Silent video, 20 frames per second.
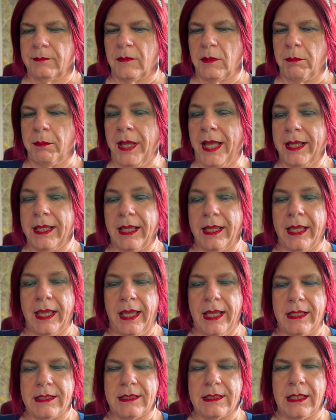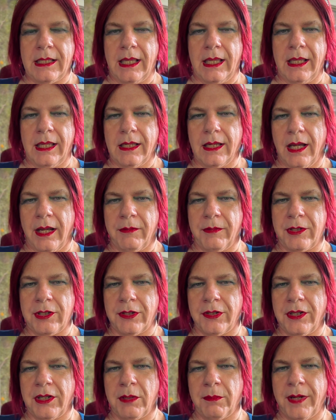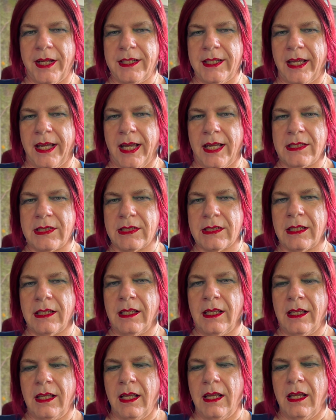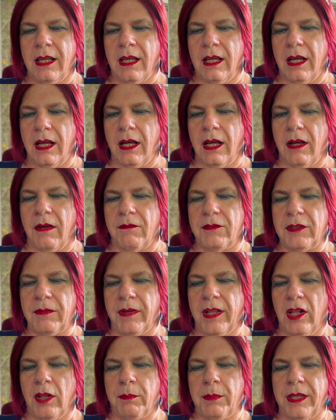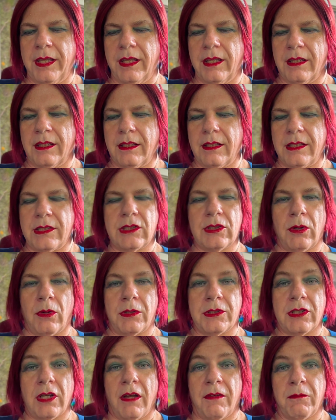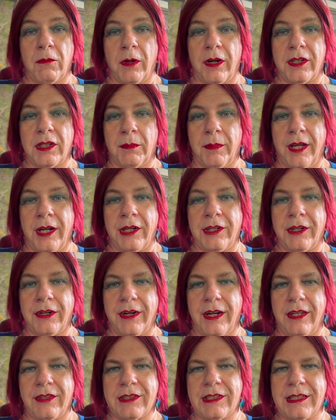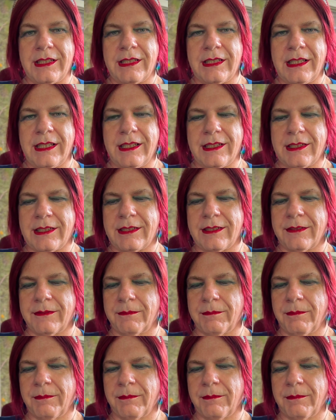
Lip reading: back at KSC, I returned to my task of developing this goal software to monitor LCCs.